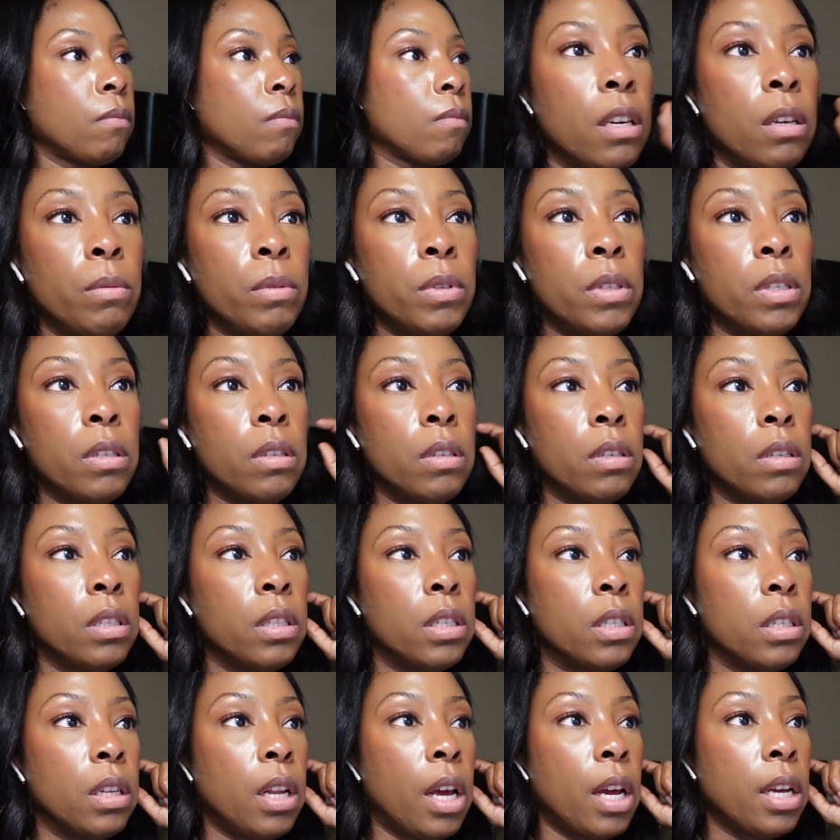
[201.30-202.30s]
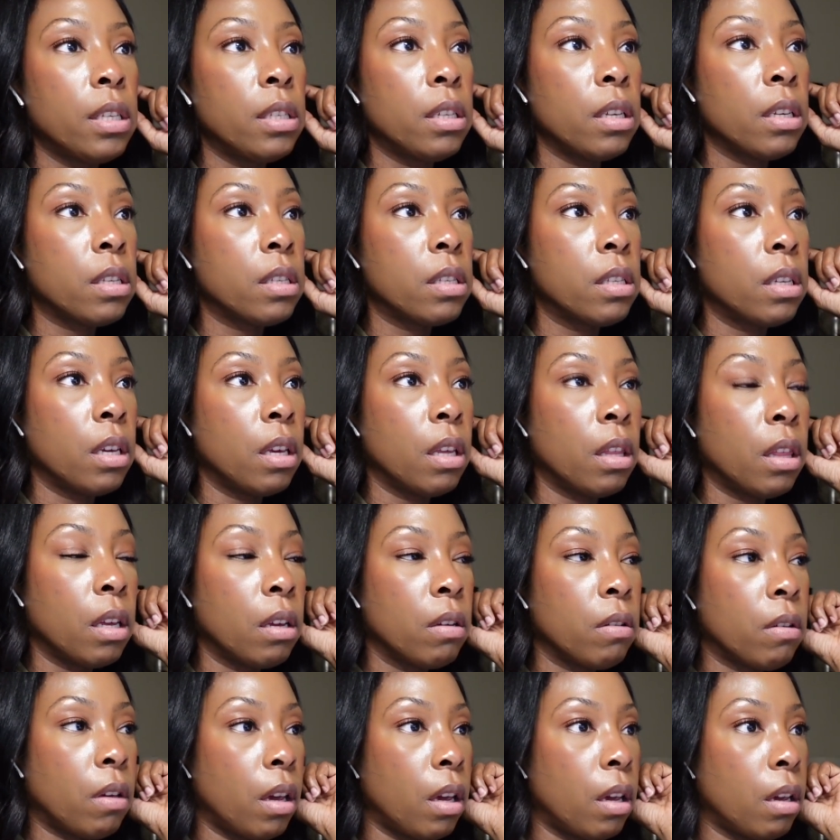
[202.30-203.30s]
It was on July 16th.
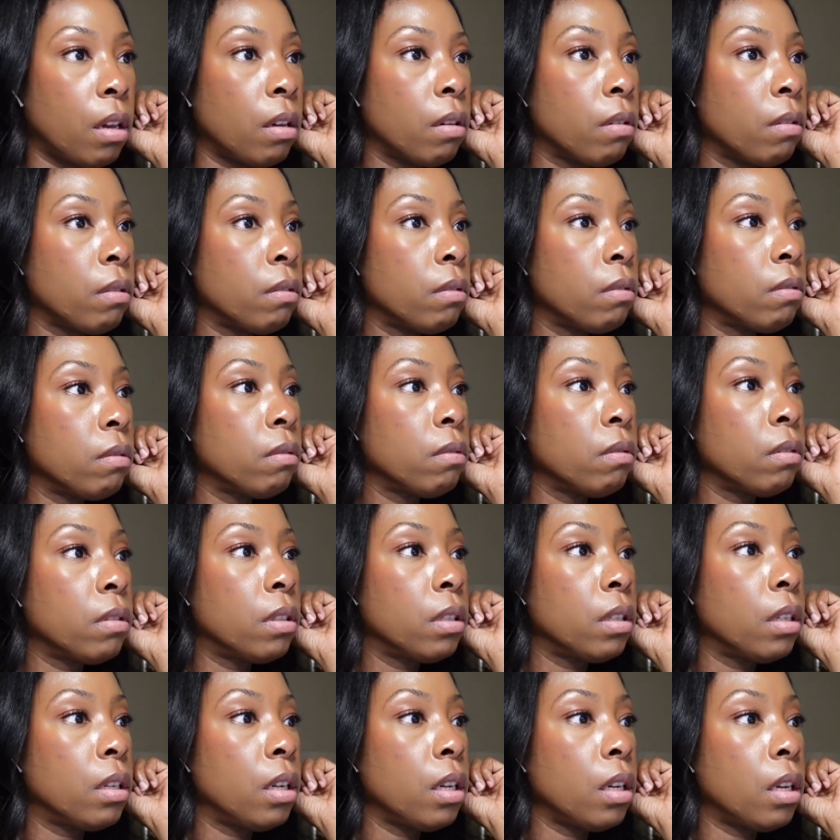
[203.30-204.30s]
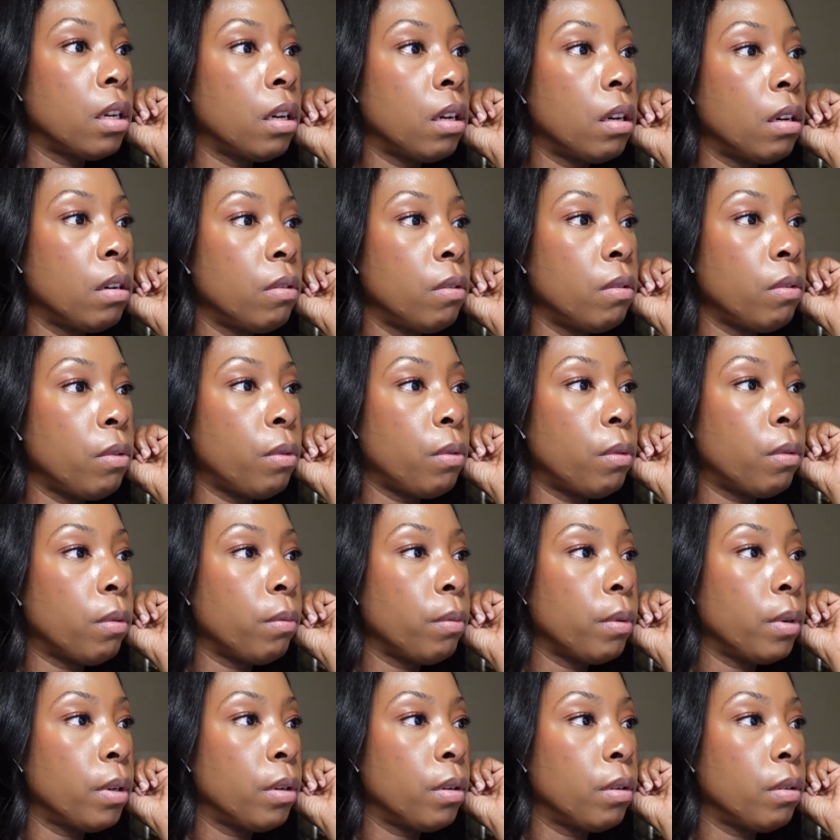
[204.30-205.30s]
Okay. Did it go
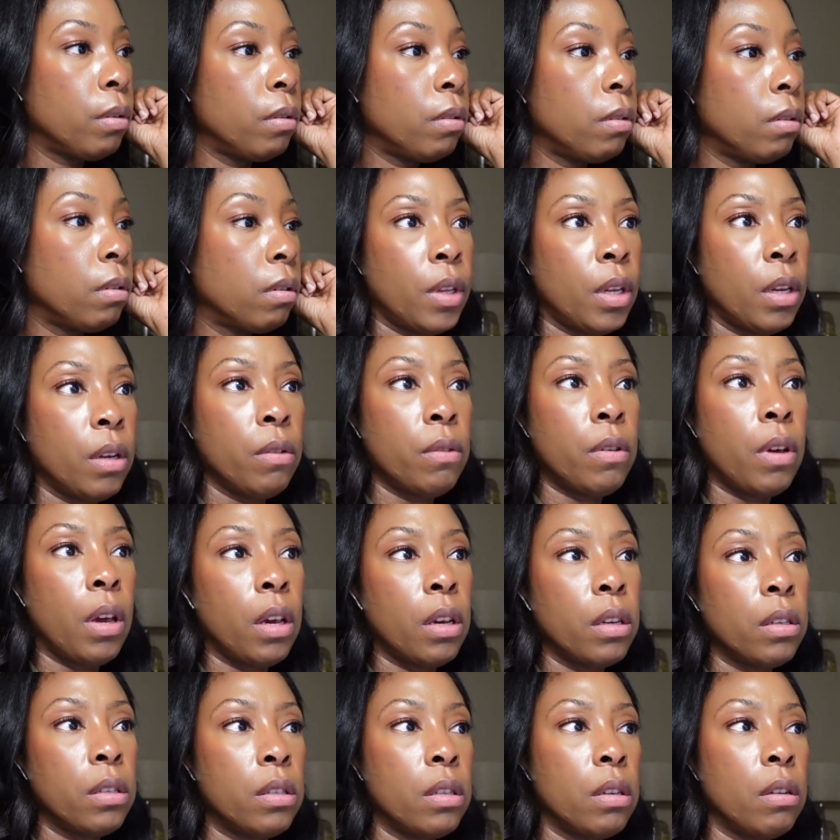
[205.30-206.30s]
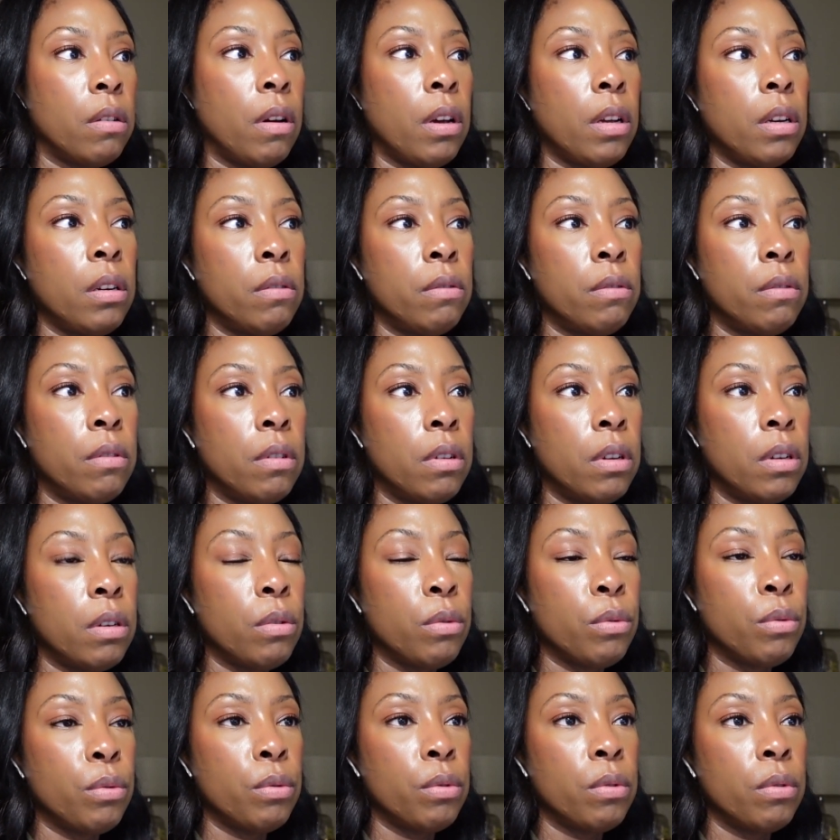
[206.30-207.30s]
through? Okay, so I don't
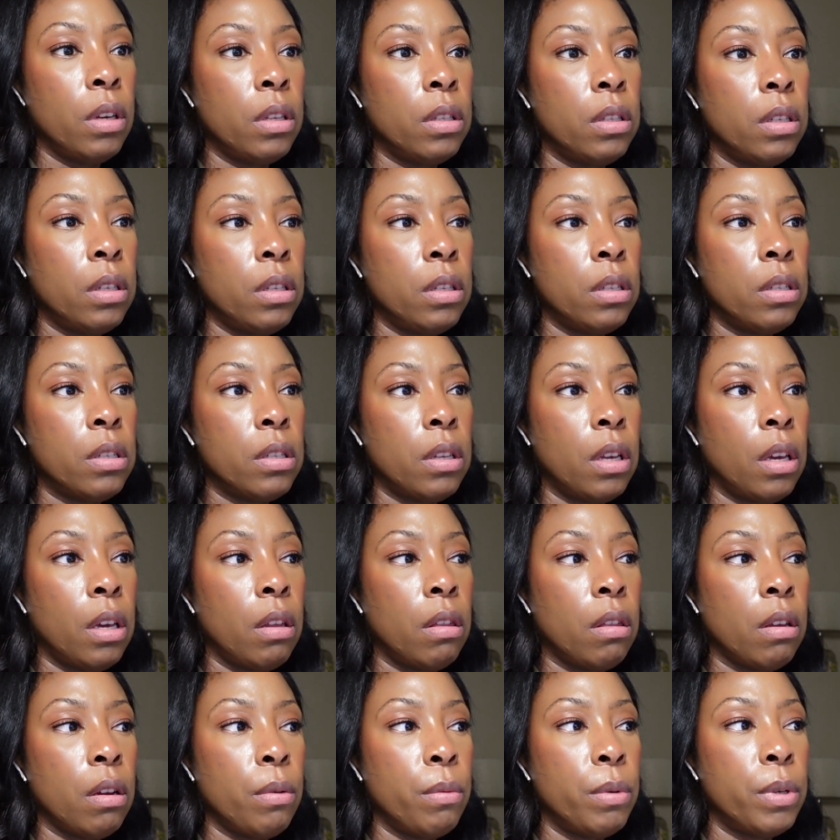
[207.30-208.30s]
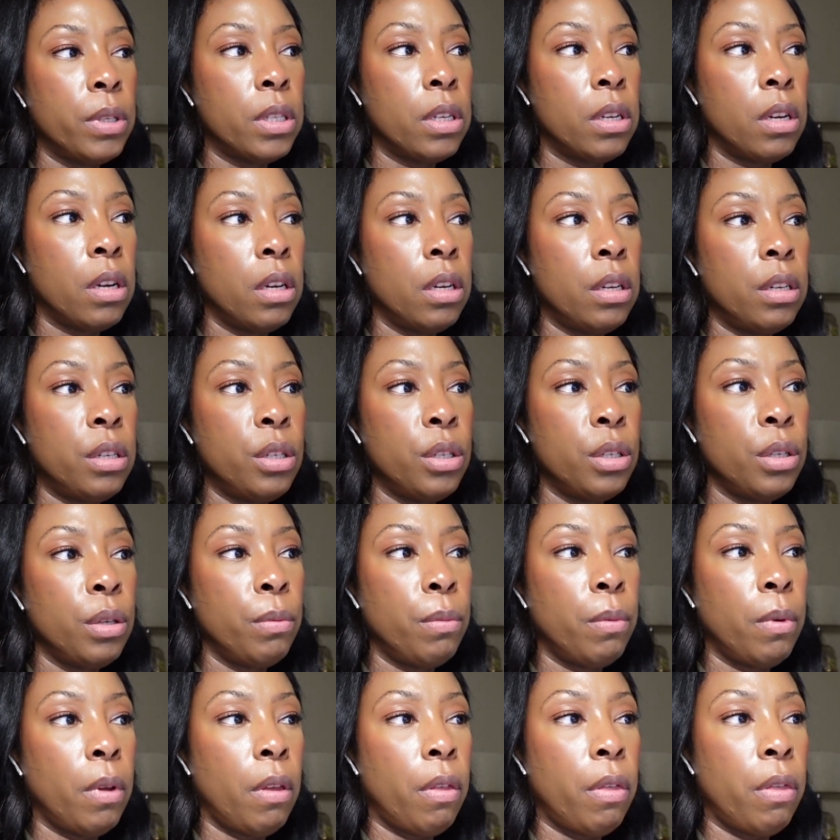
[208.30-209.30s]
know, because this is saying there was an issue
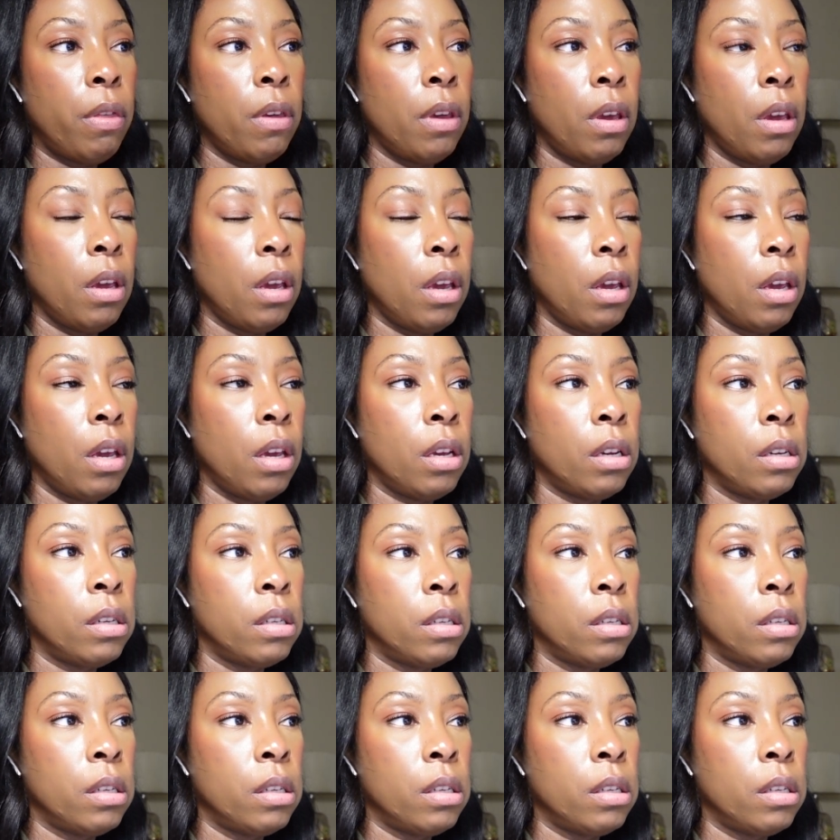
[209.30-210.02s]
with the